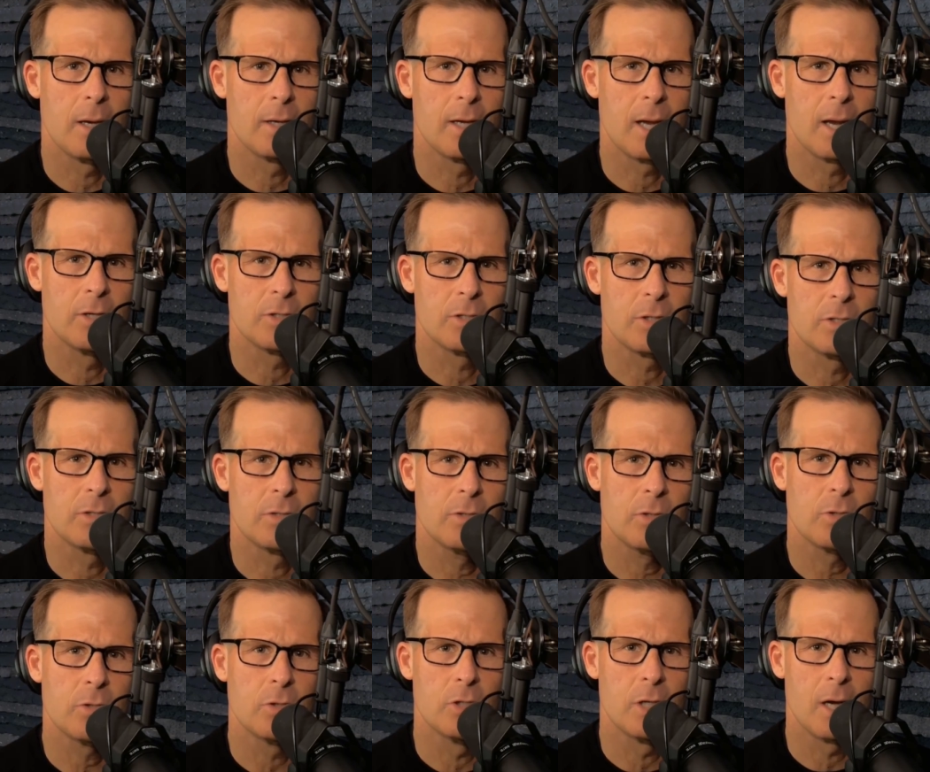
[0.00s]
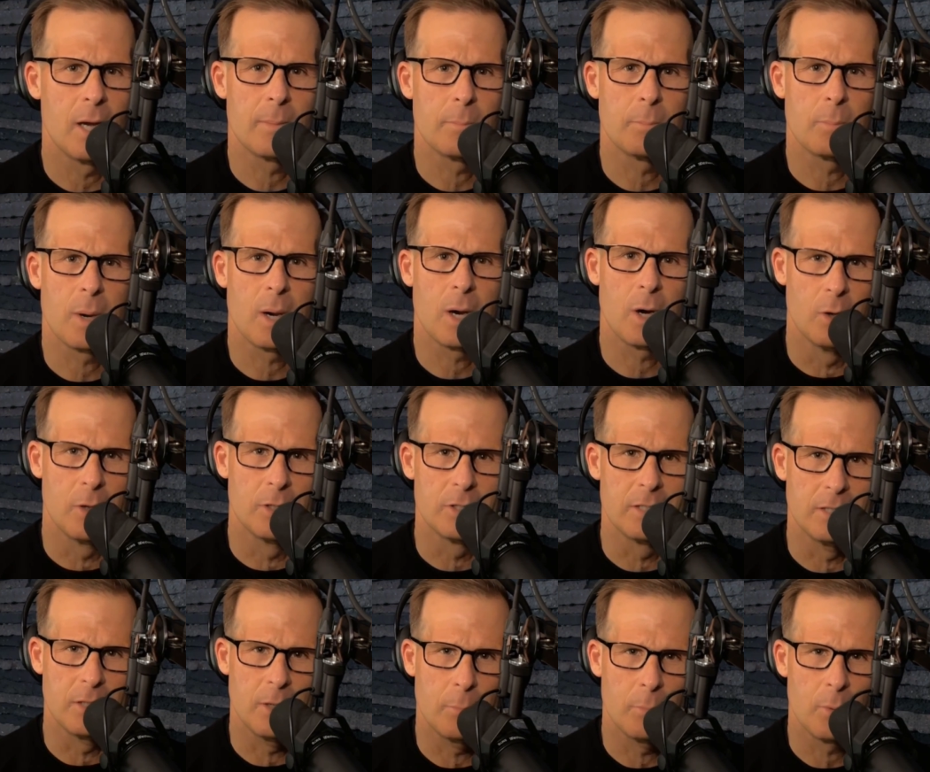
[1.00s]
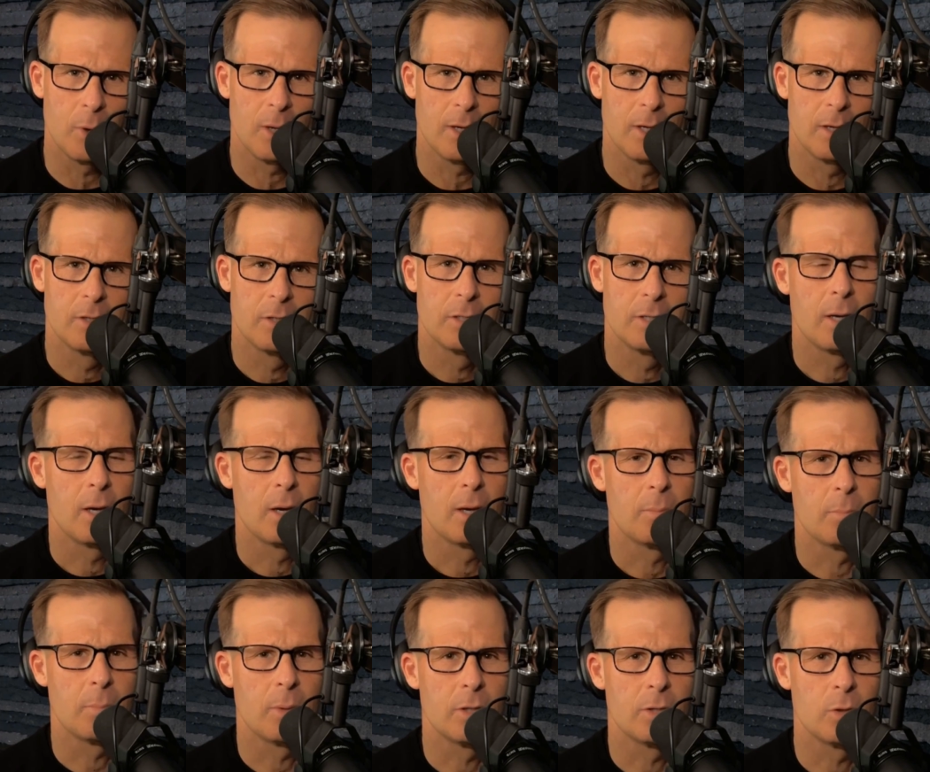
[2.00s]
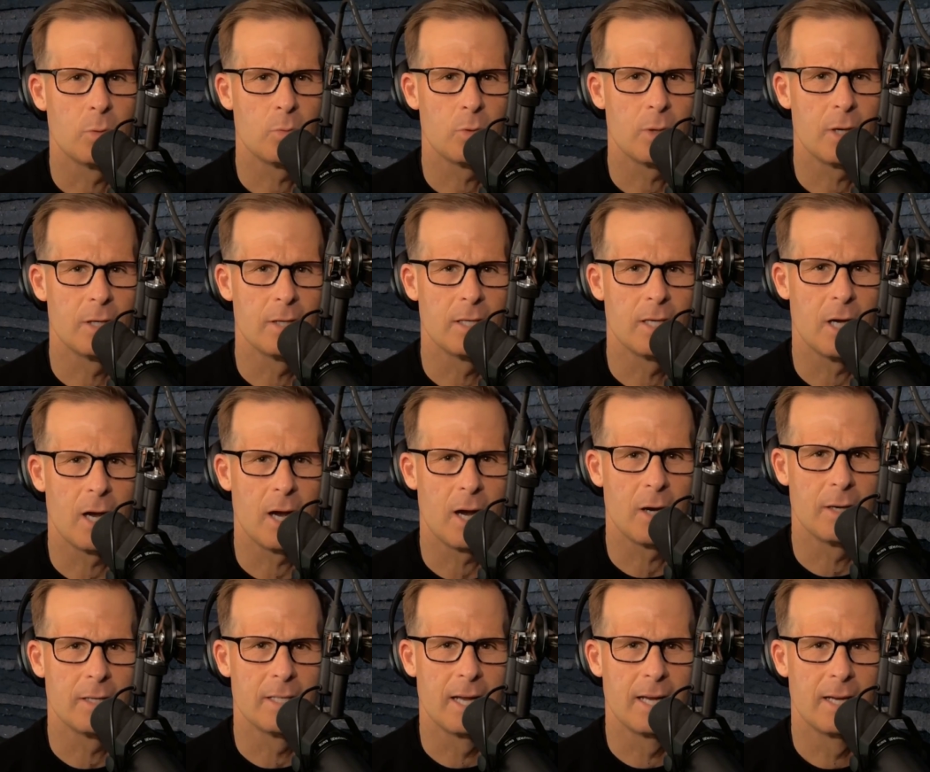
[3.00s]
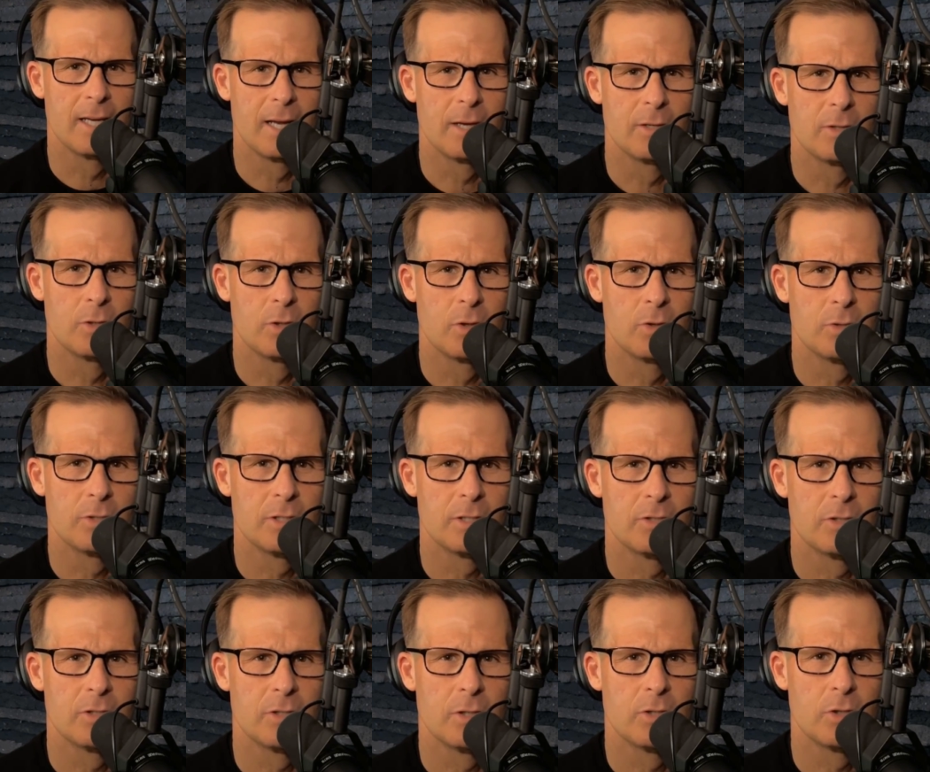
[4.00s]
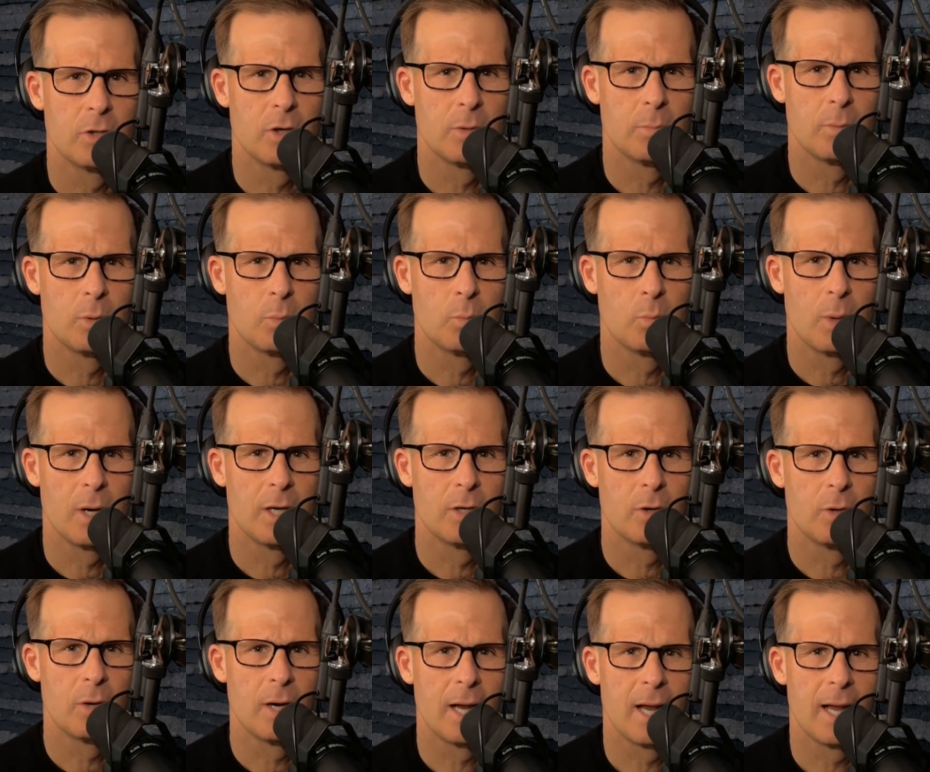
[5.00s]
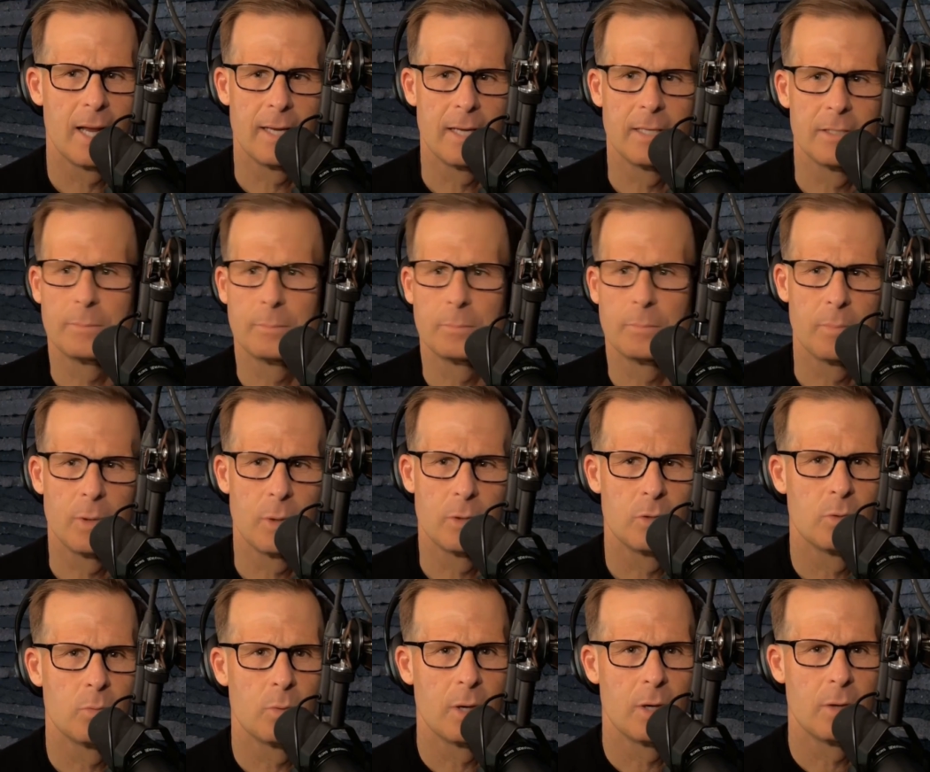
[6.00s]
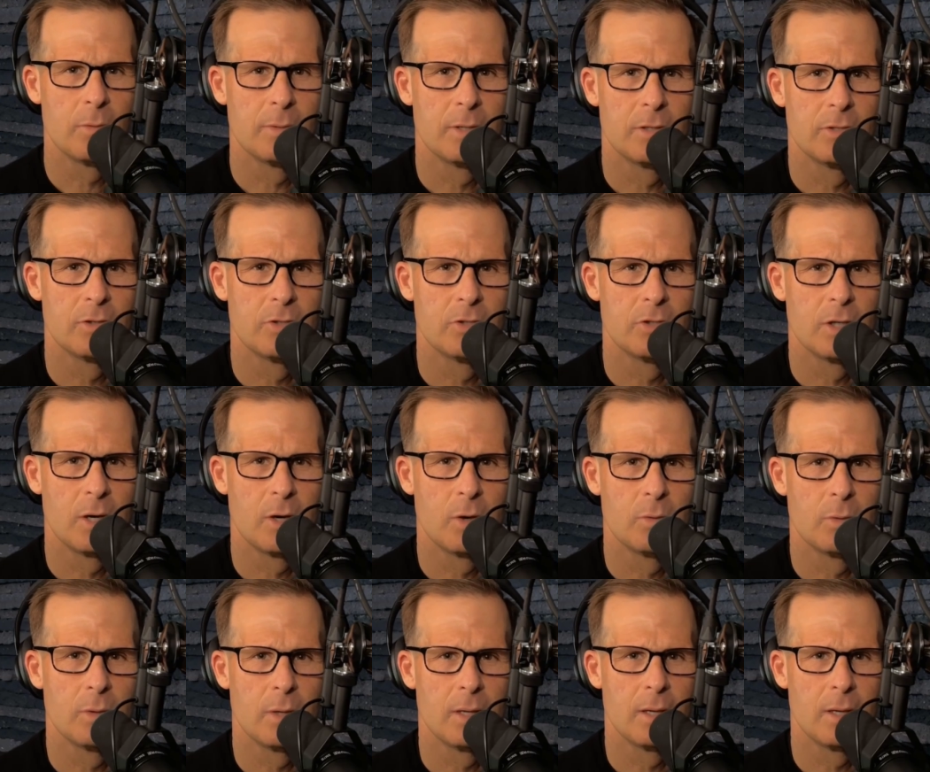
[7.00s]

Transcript: not just to check policy compliance, but to read the content and use it to determine when your ad is most relevant to show.